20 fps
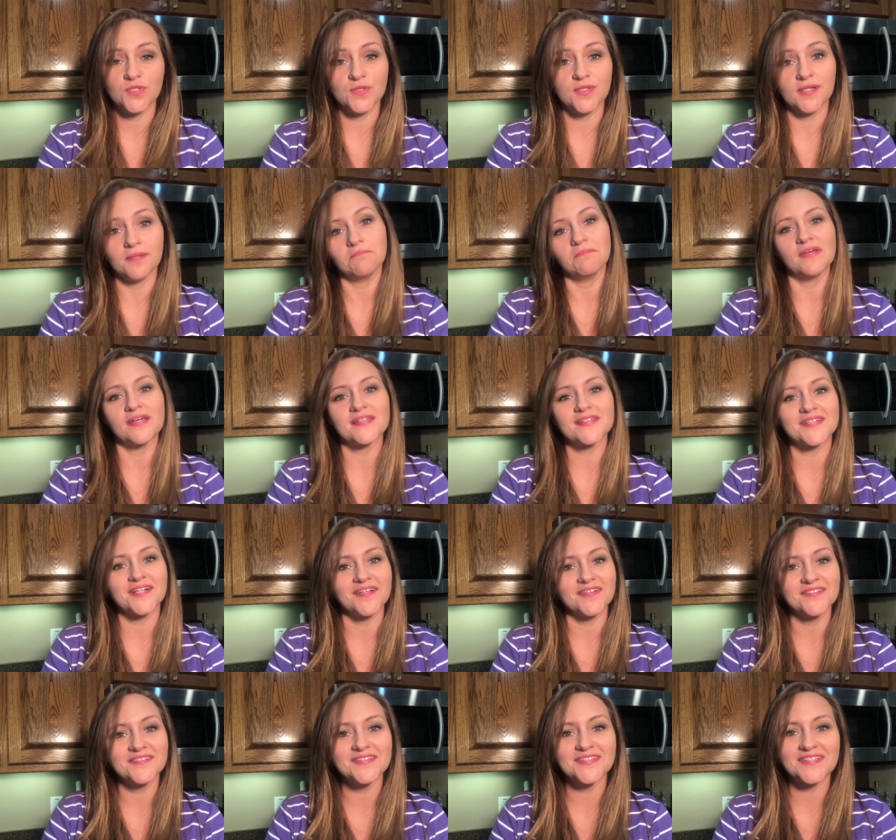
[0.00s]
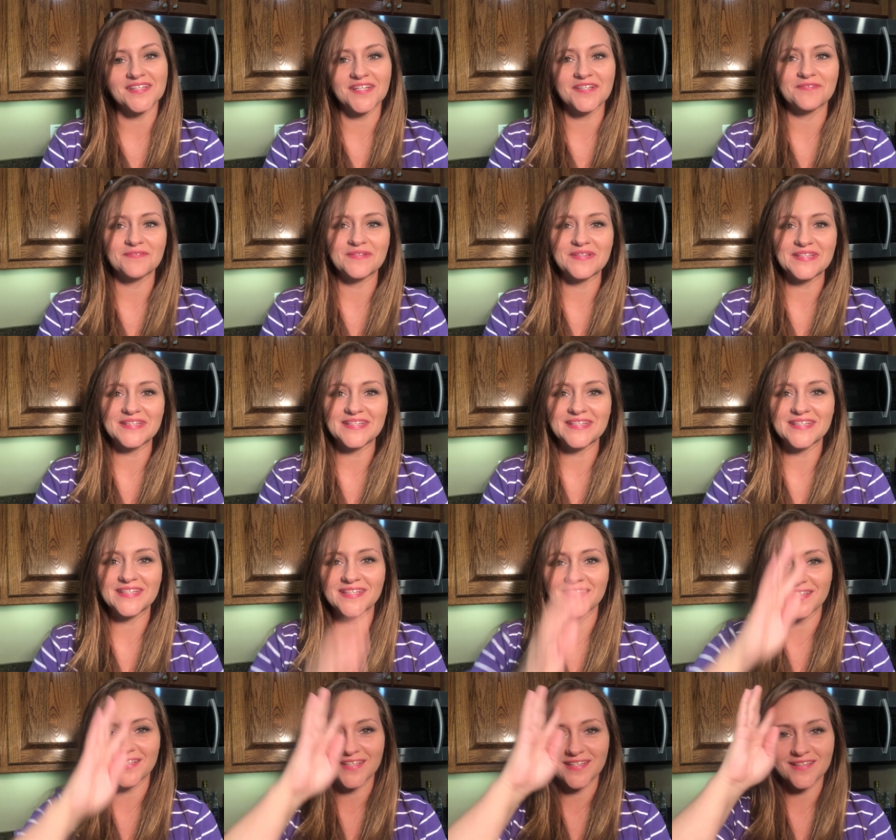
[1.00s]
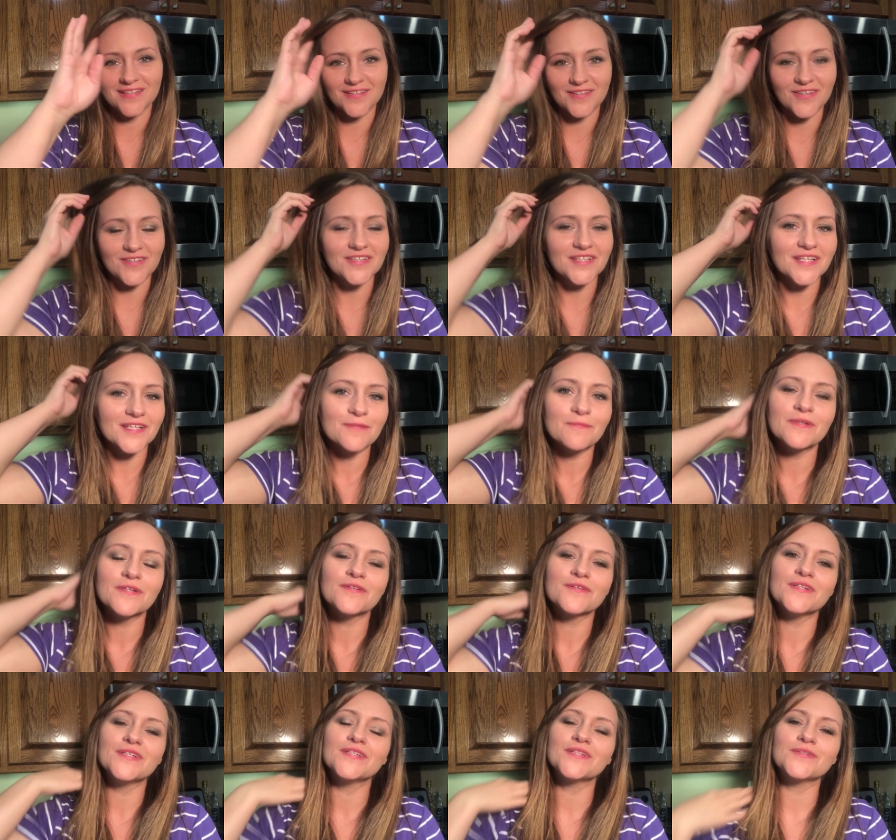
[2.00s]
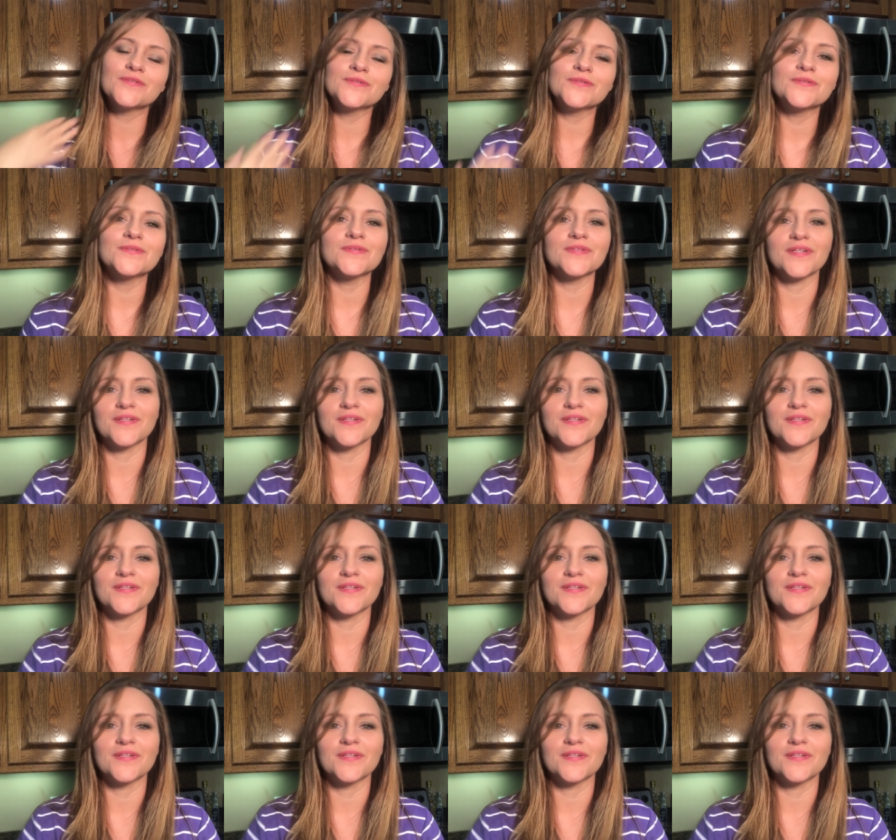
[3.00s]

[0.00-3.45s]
you can mix colors like we did in kindergarten, elementary school.